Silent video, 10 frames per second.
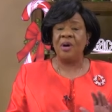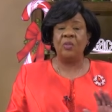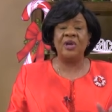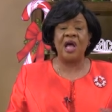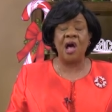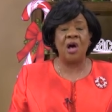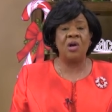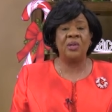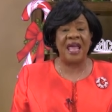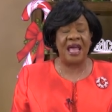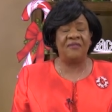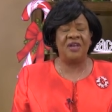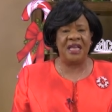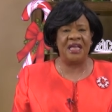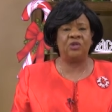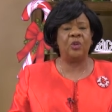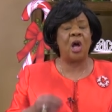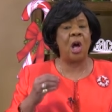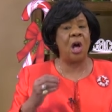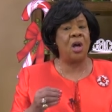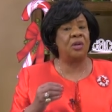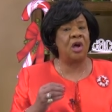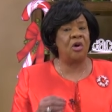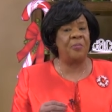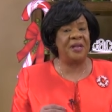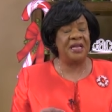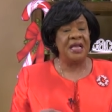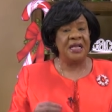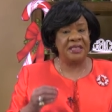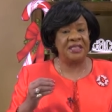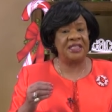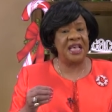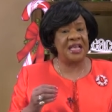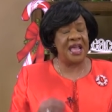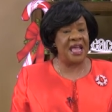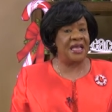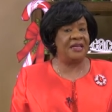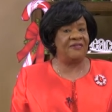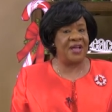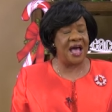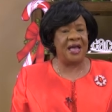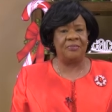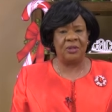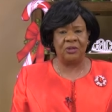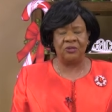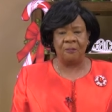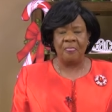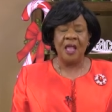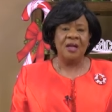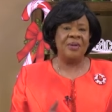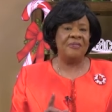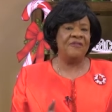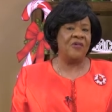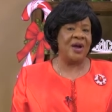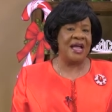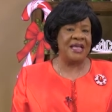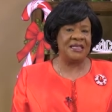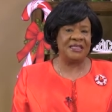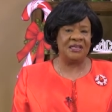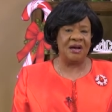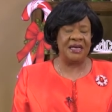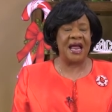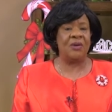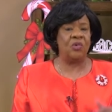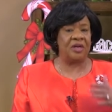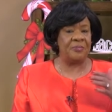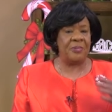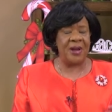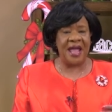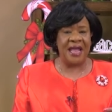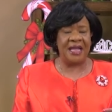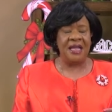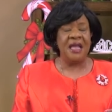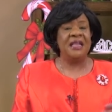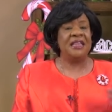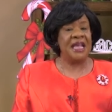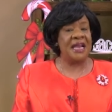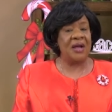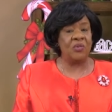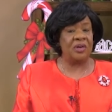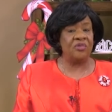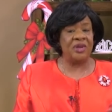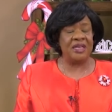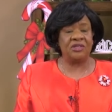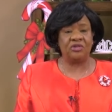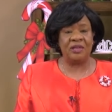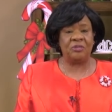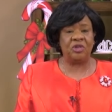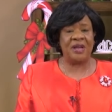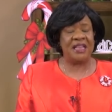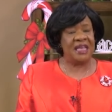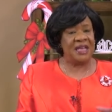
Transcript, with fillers: but we all have needs. We're all hoping to see the hand of God move. But before I get started, I want to pray. Then I want to read a scripture and